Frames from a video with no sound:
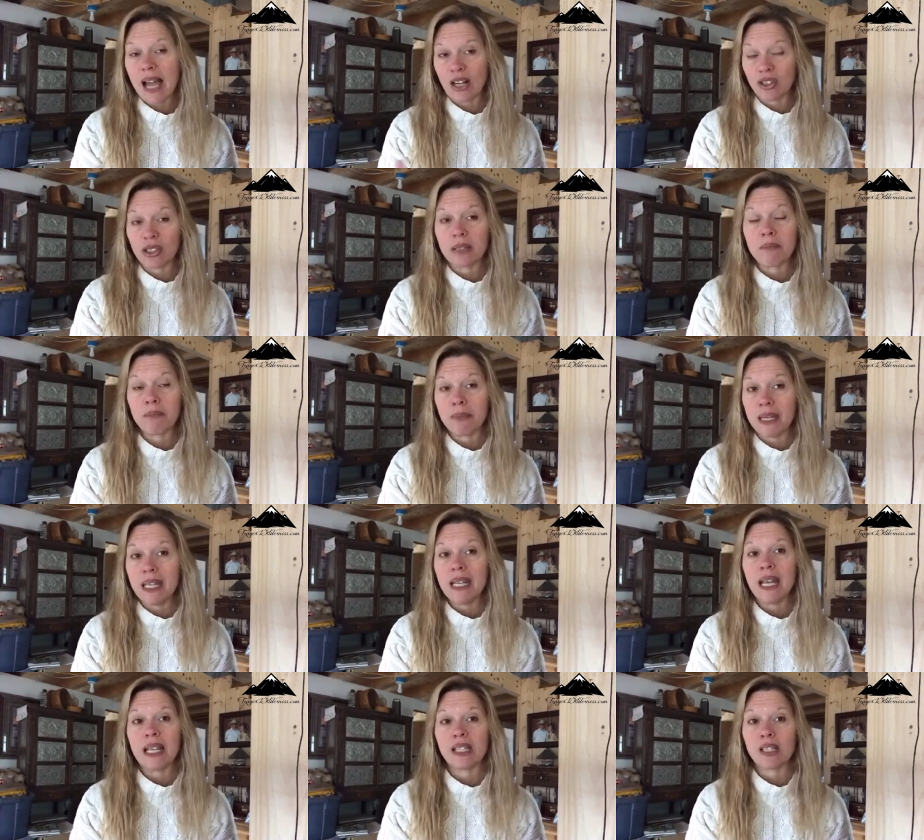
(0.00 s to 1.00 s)
actually
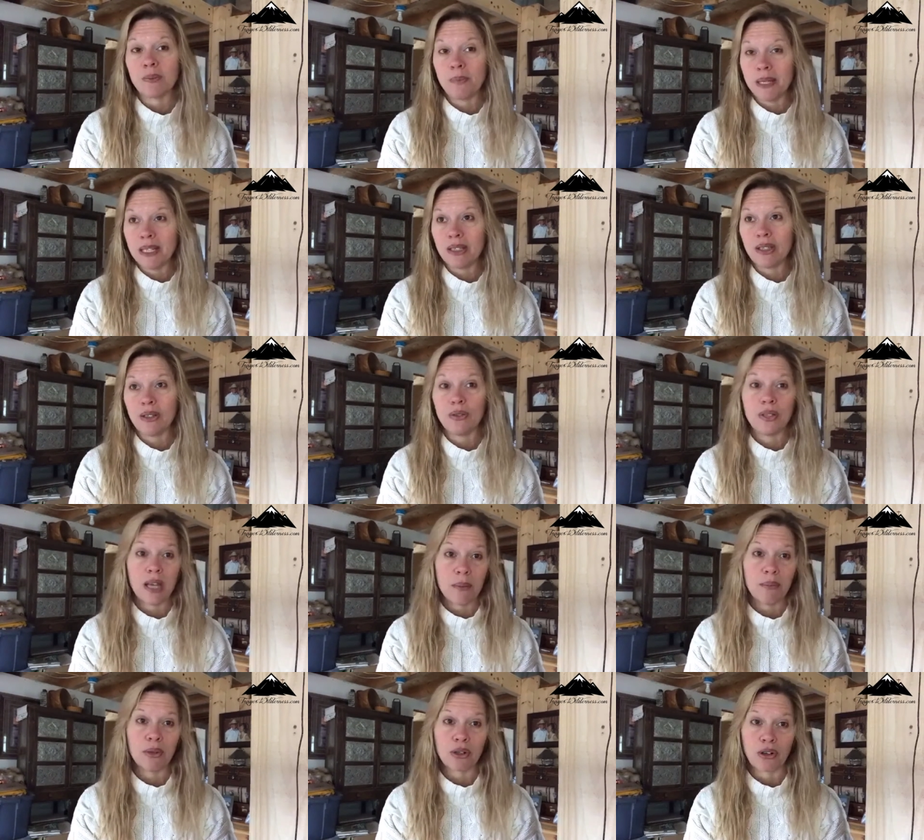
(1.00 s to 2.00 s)
meet and speak to
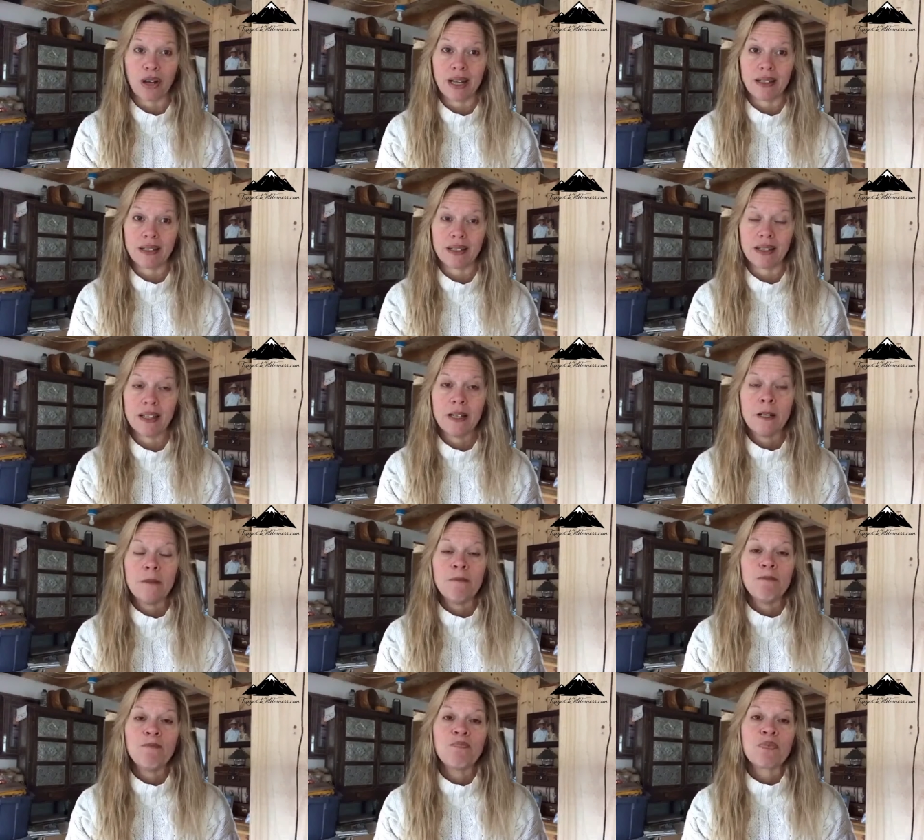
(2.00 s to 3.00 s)
Temple Grandin.
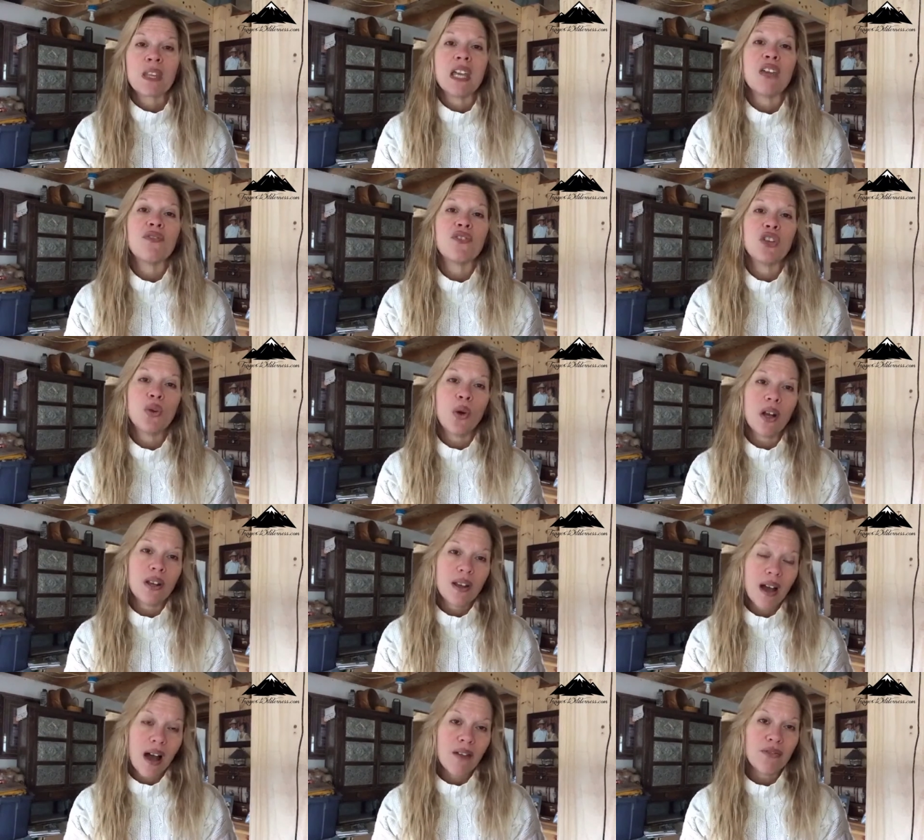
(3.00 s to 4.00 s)
If you are
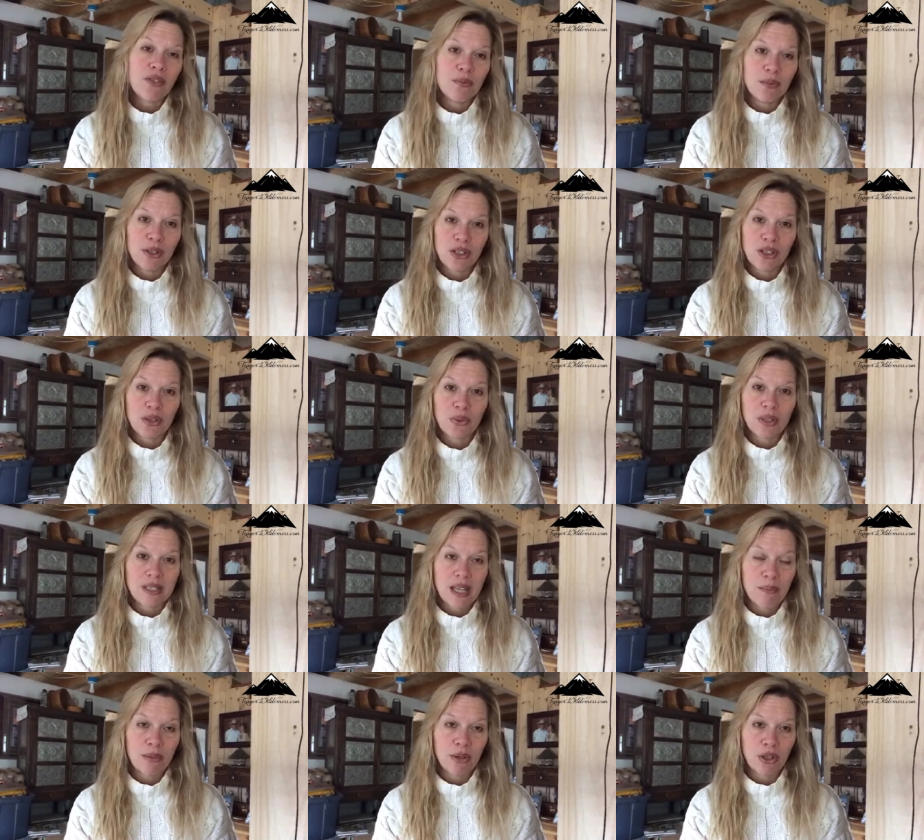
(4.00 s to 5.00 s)
not familiar with
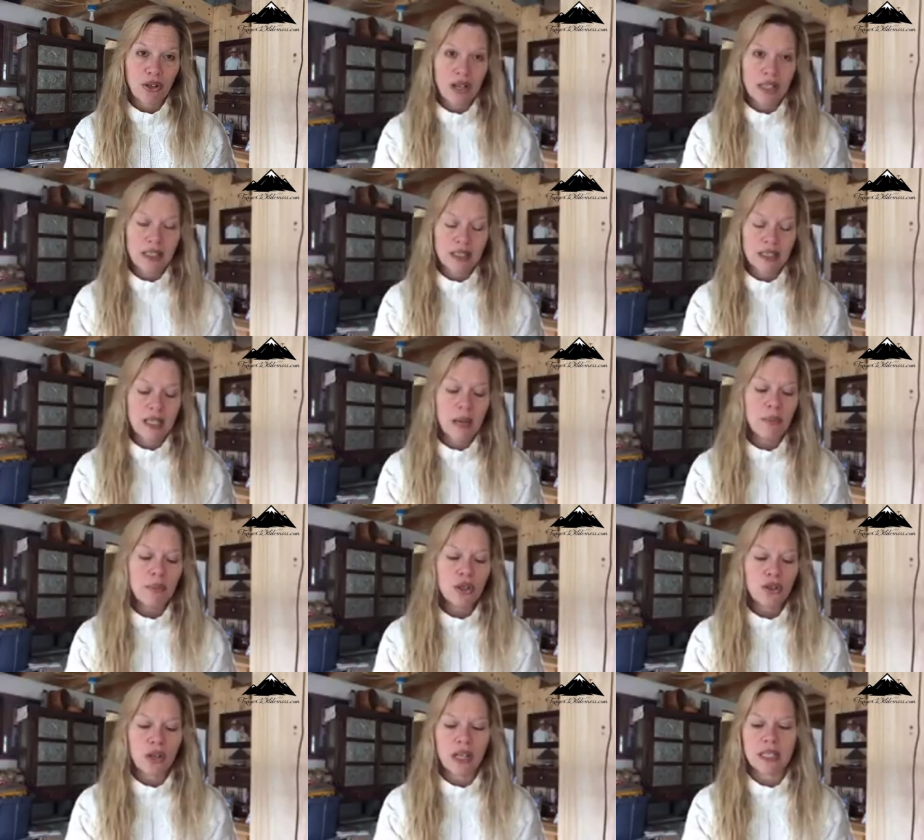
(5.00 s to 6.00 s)
Temple Grandin,
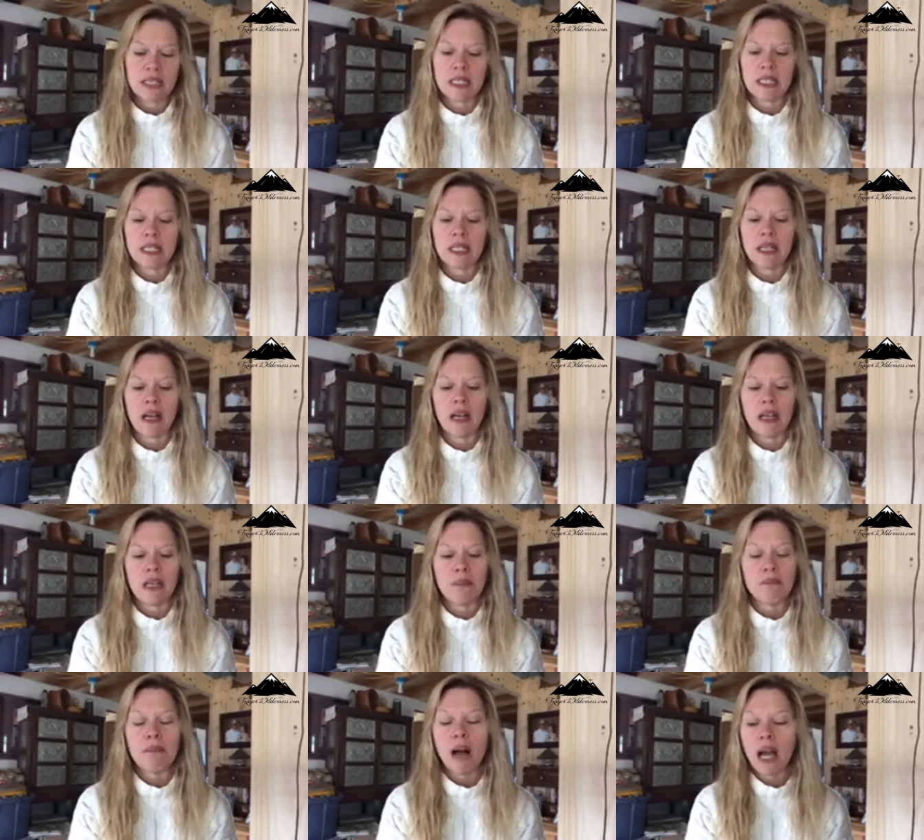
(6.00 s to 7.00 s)
Temple Grandin,
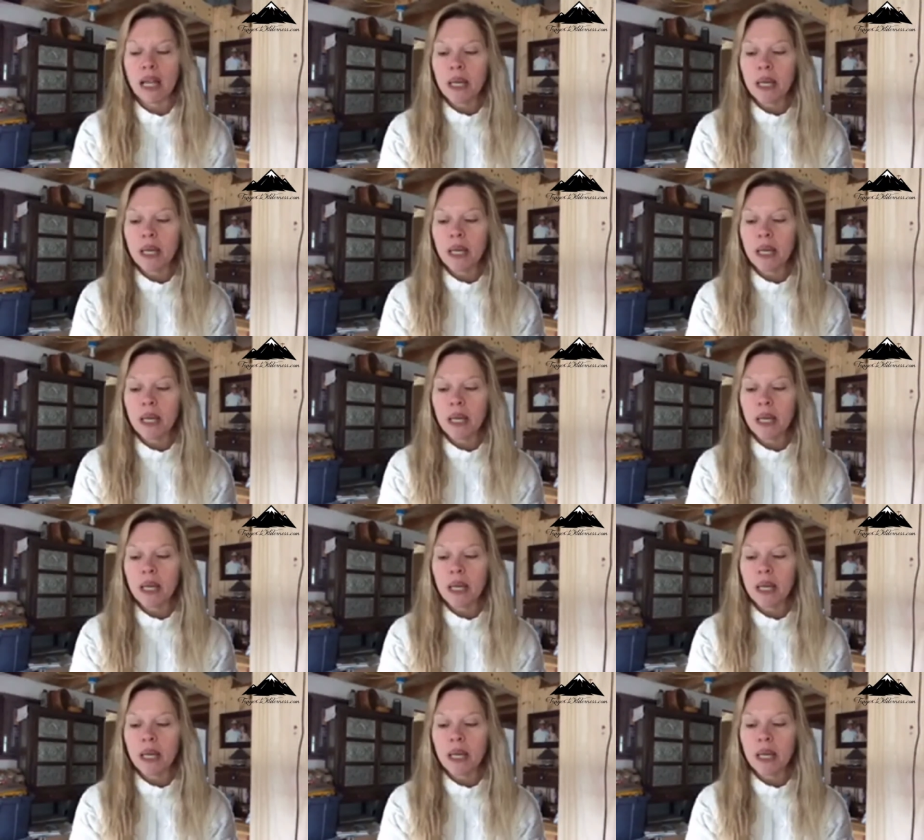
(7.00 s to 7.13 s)
in